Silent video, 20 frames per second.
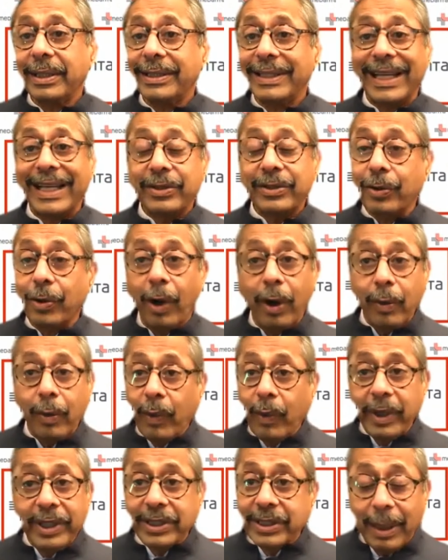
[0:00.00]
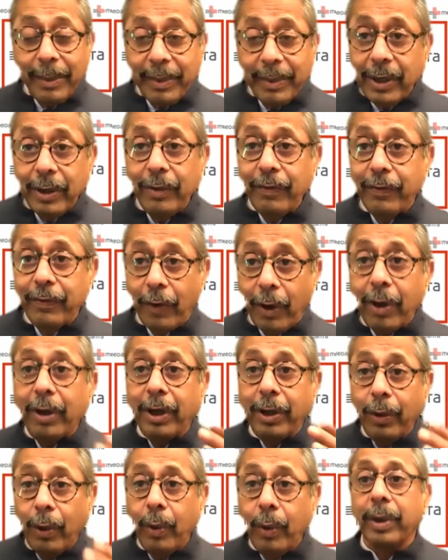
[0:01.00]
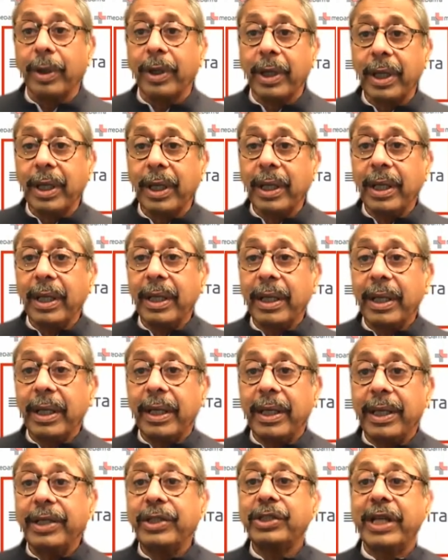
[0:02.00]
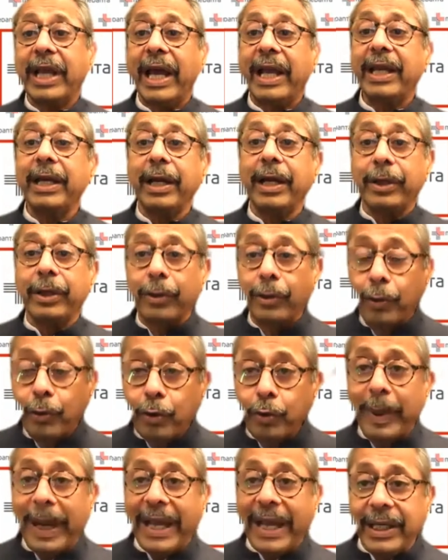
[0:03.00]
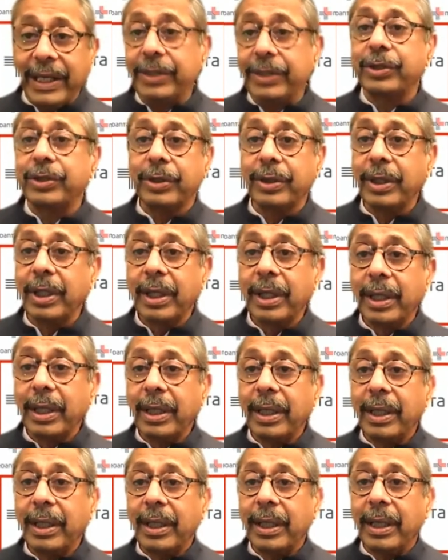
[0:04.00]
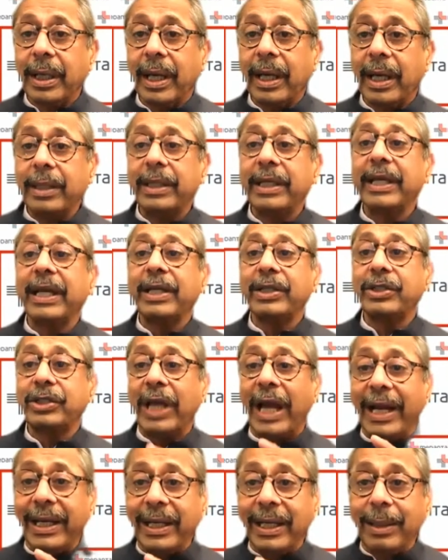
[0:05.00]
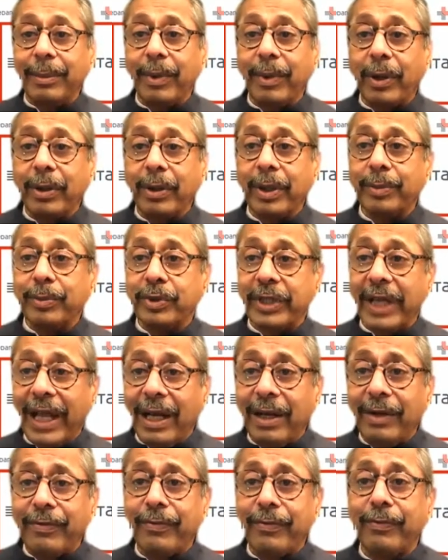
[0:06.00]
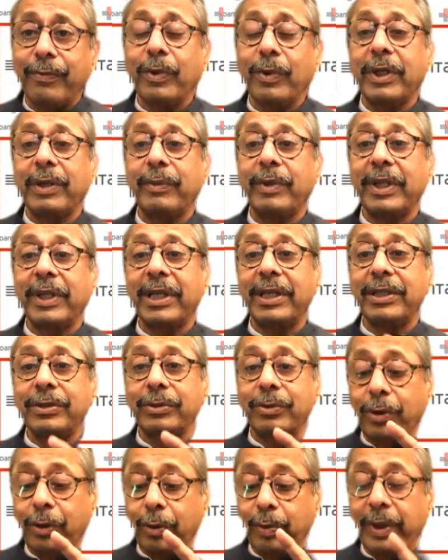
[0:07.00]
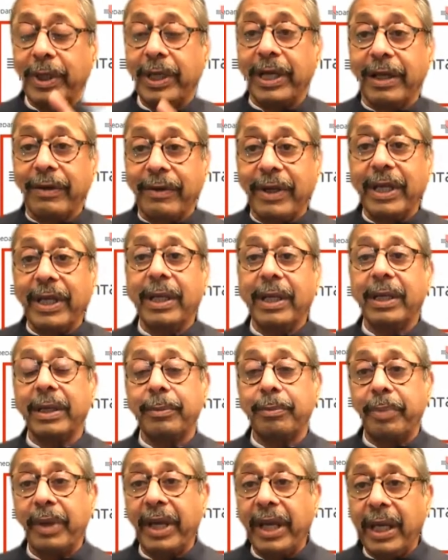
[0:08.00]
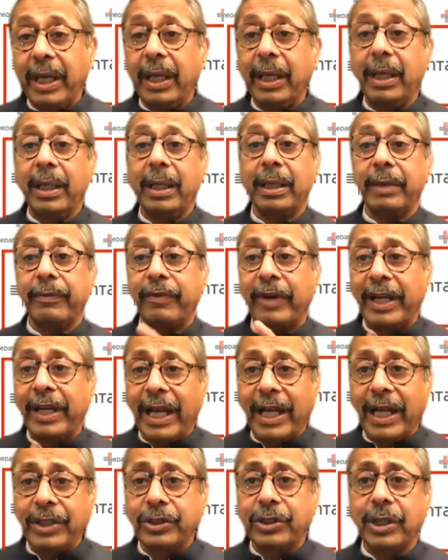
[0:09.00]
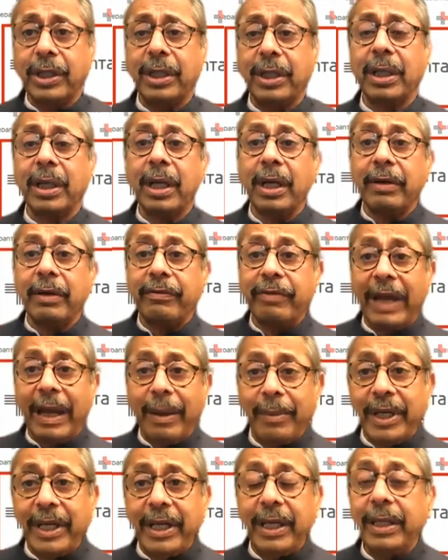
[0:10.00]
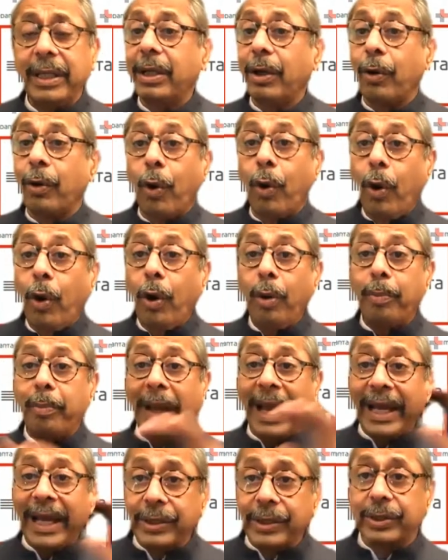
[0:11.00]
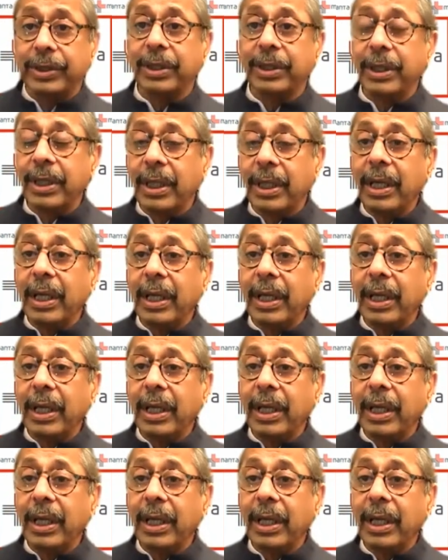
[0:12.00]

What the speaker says: That's not what he's coming to you for alone. He's carrying a huge baggage, and the anxiety about himself, whether he's going to be living, pain, financial, family, the whole baggage.